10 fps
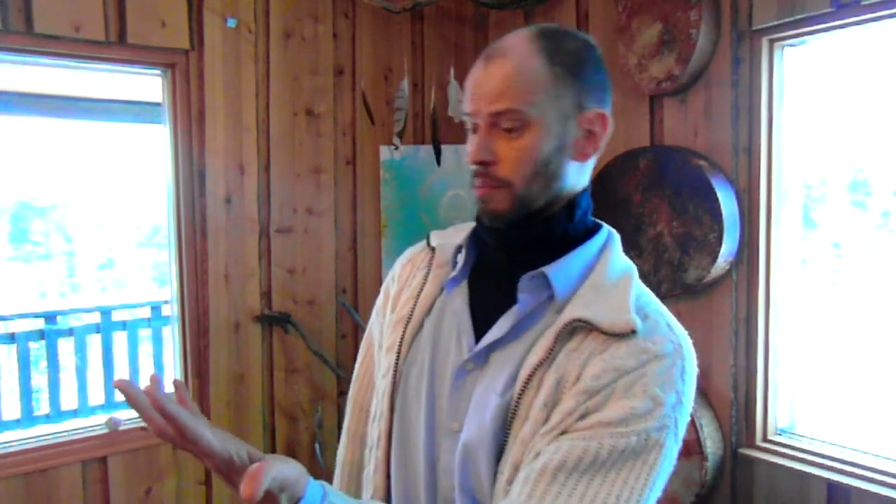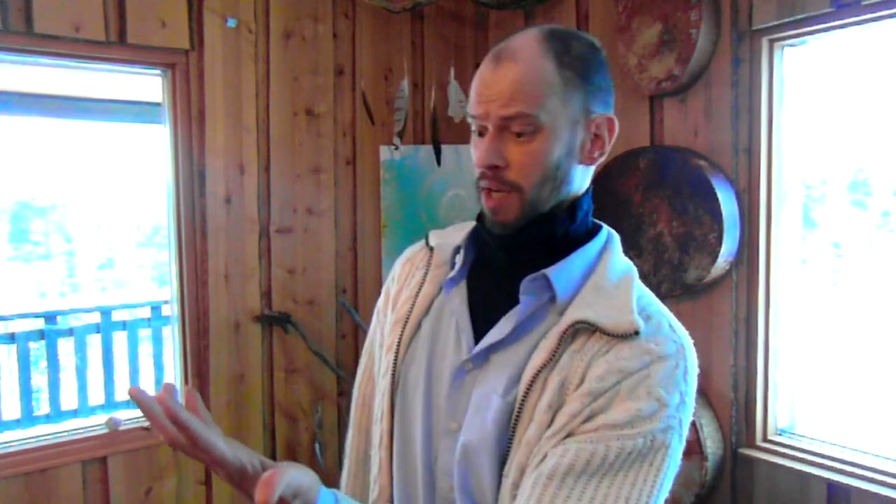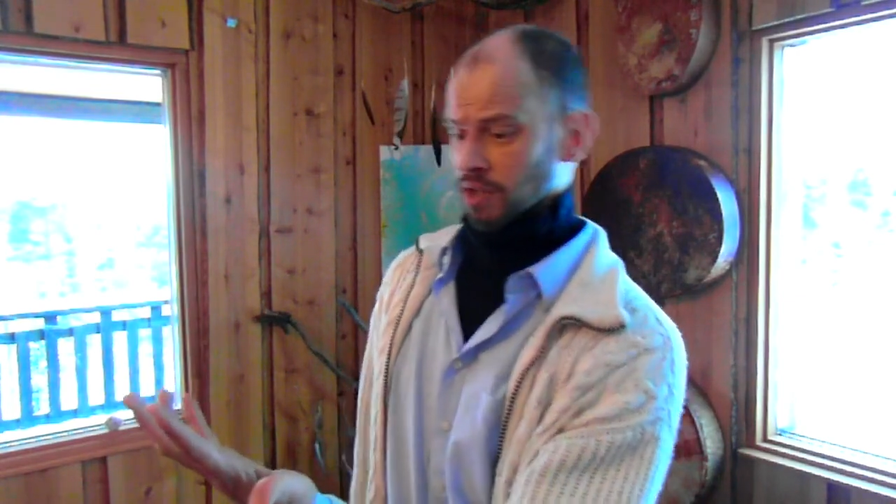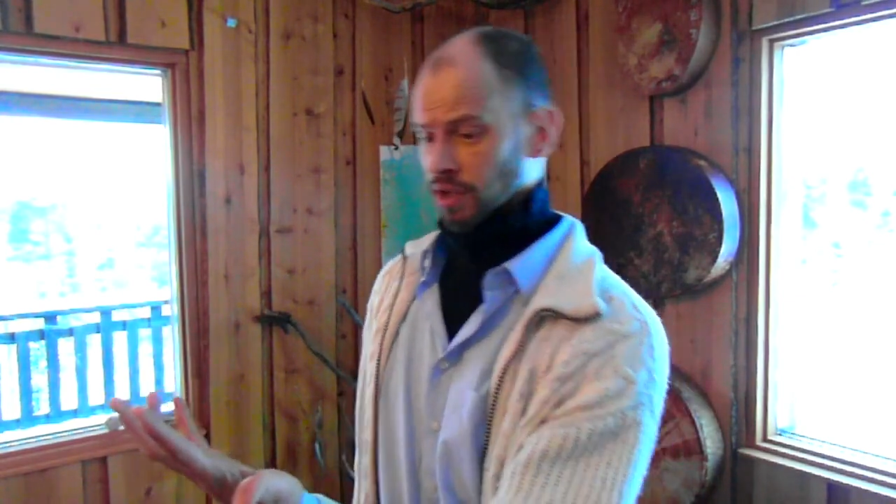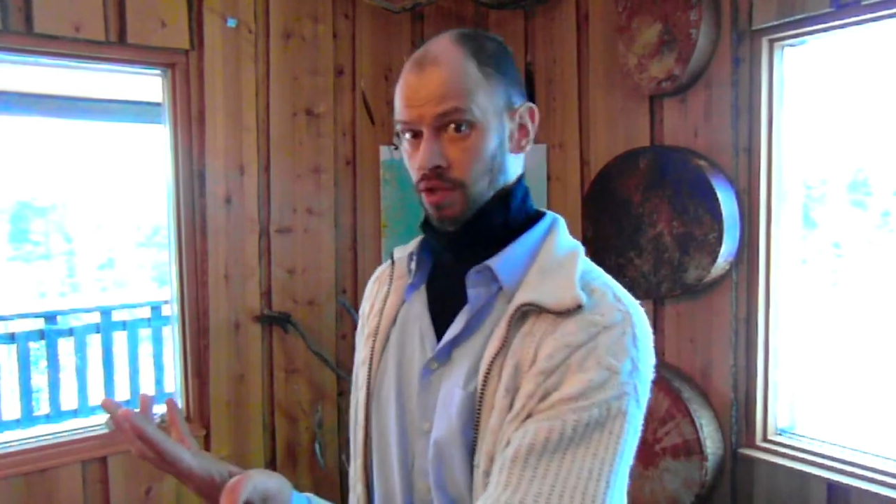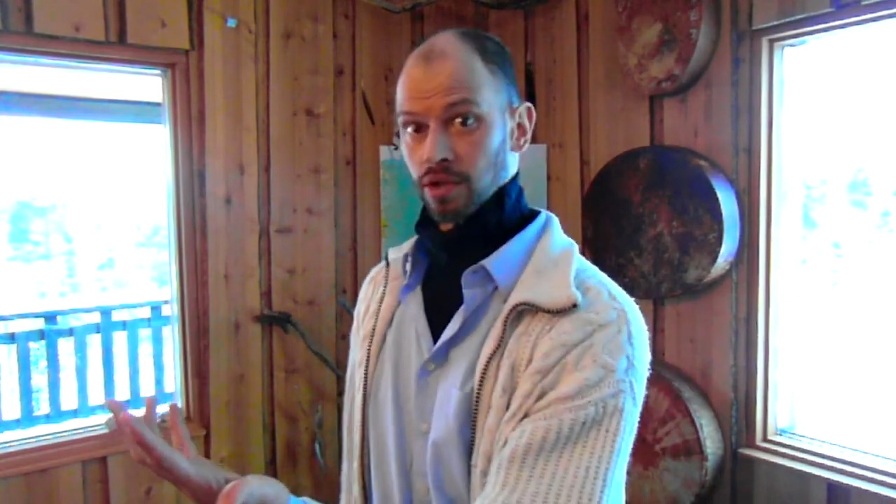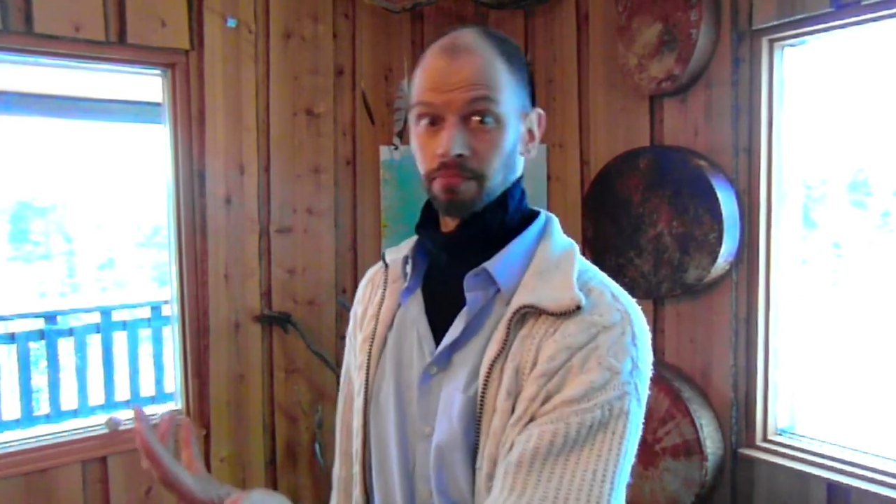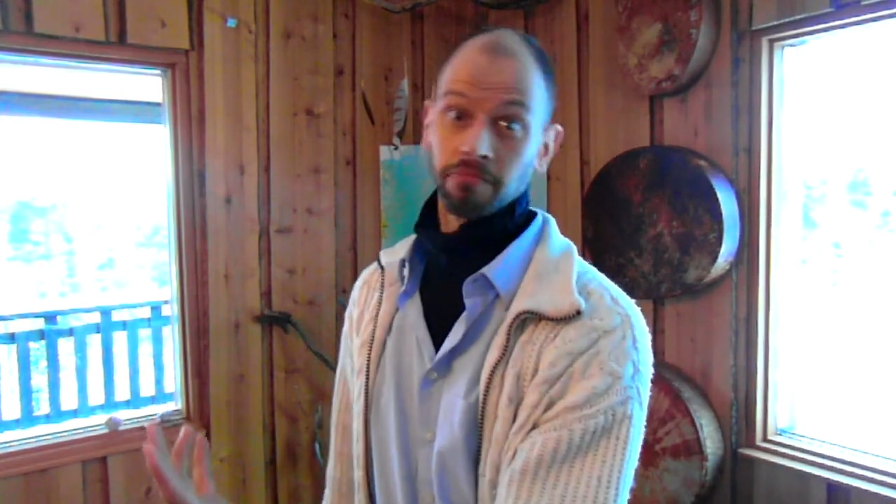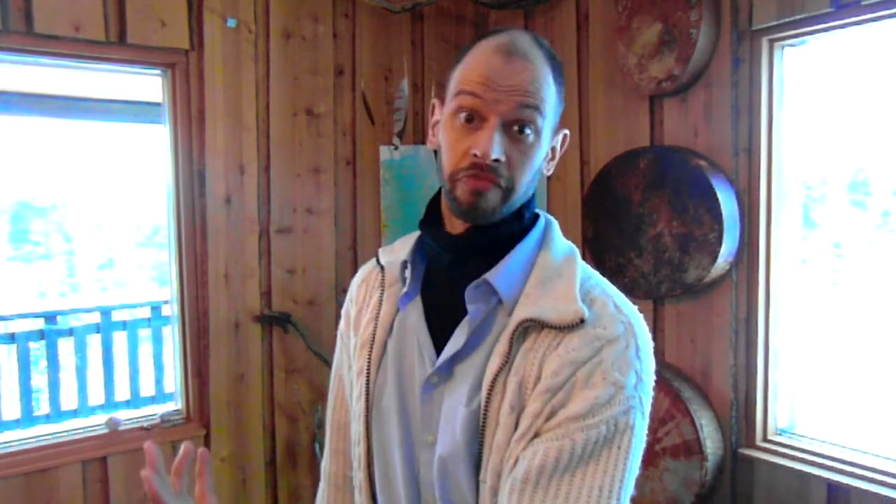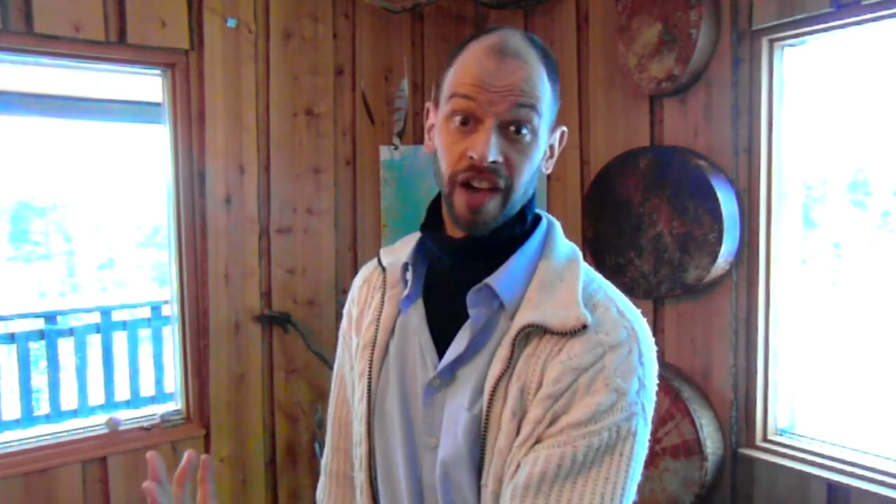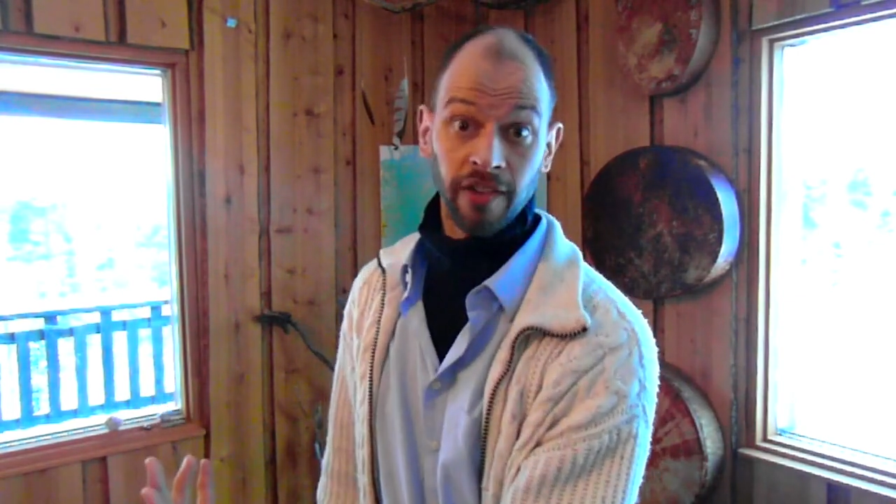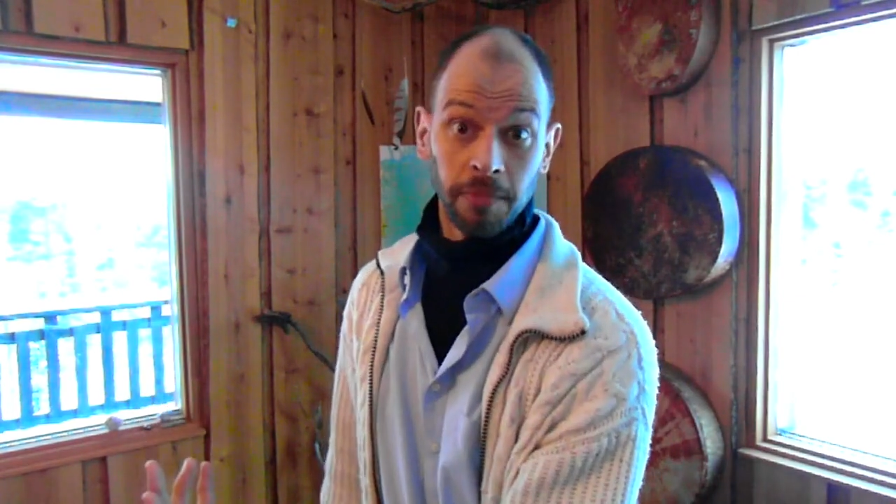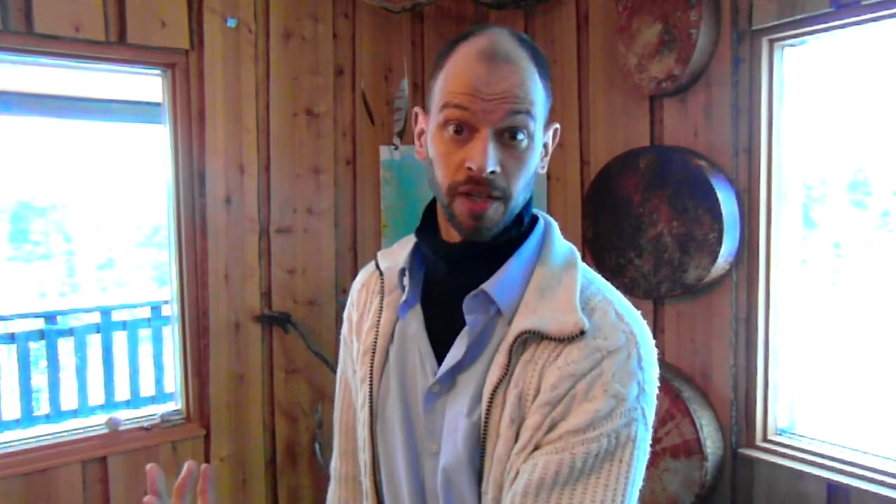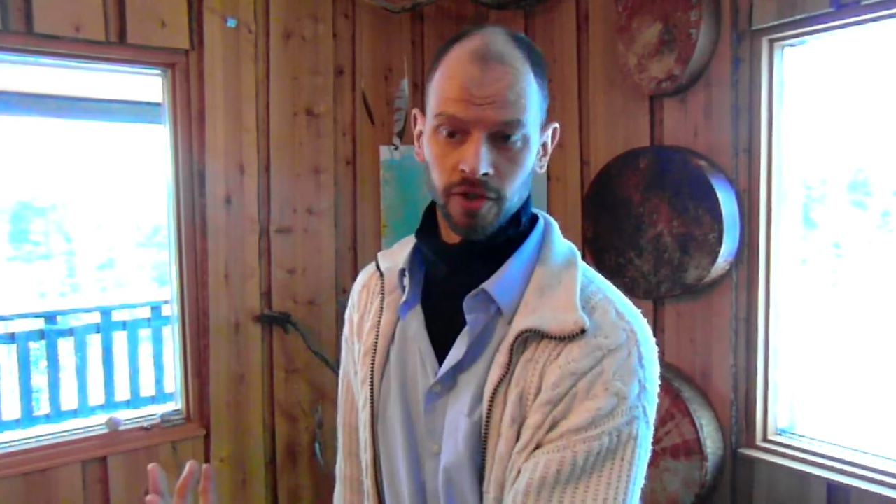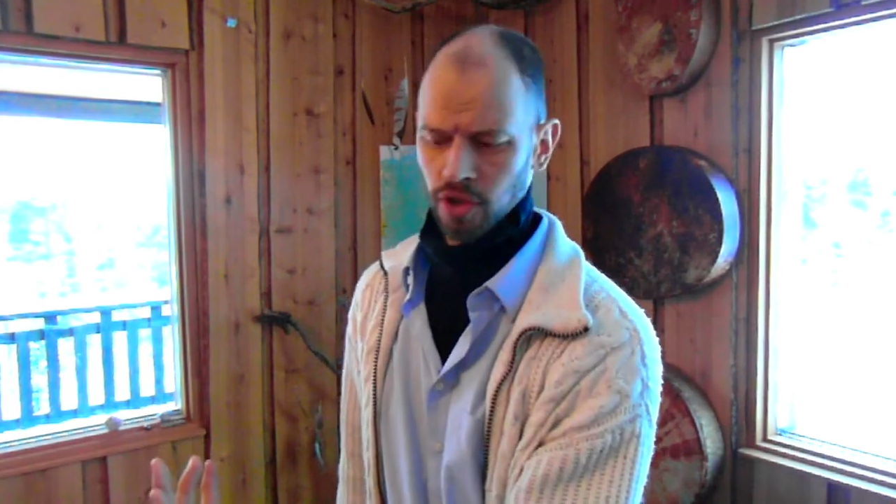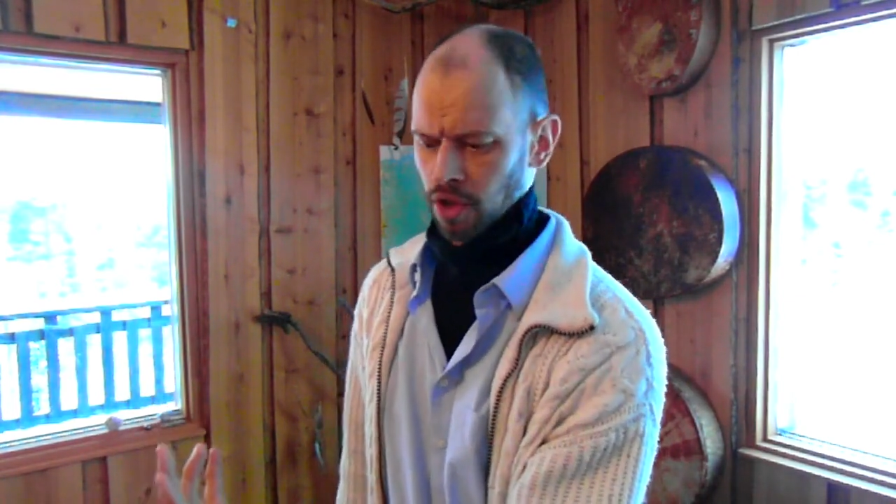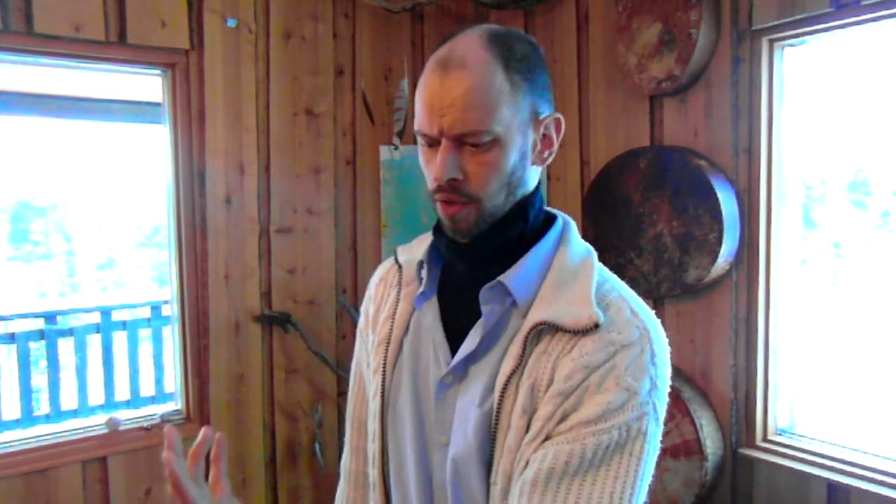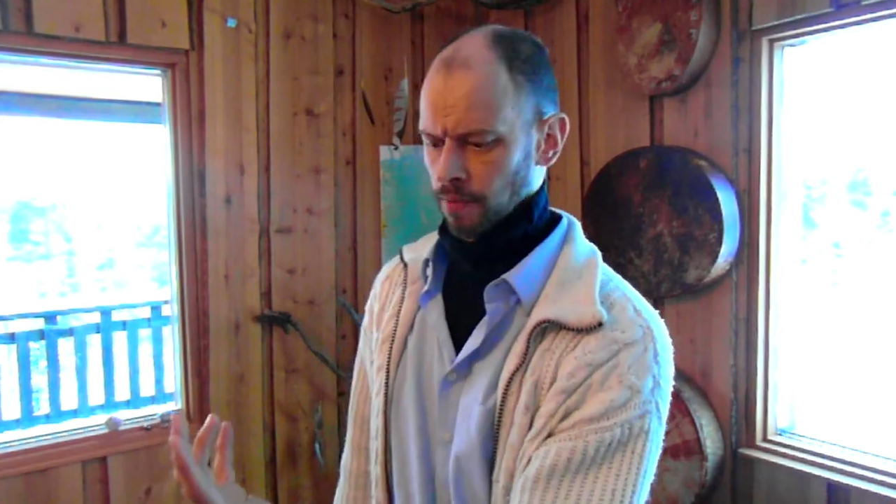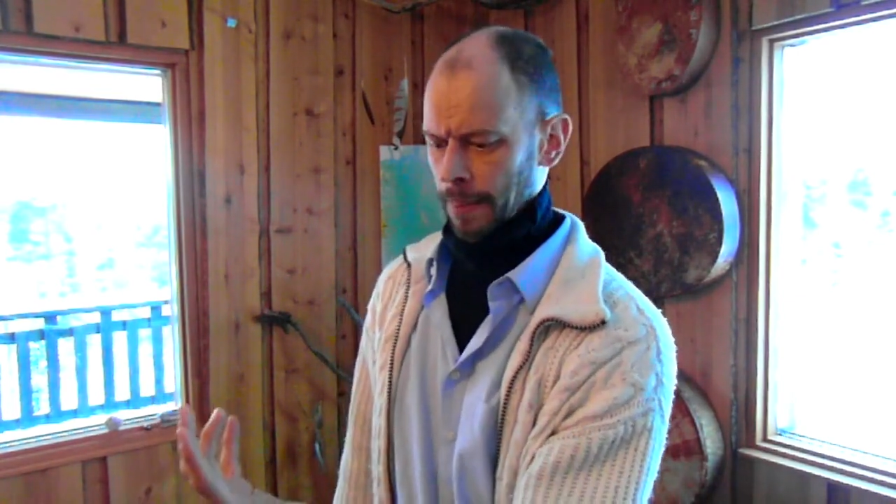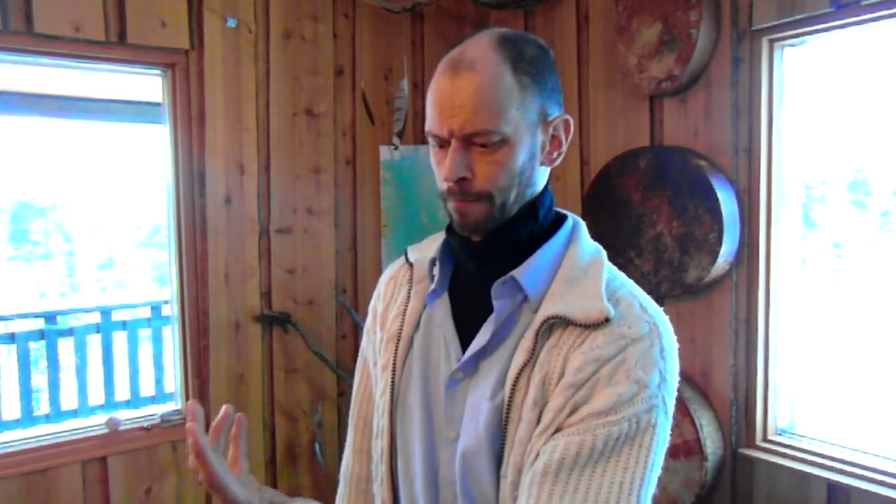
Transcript: message five minutes ago.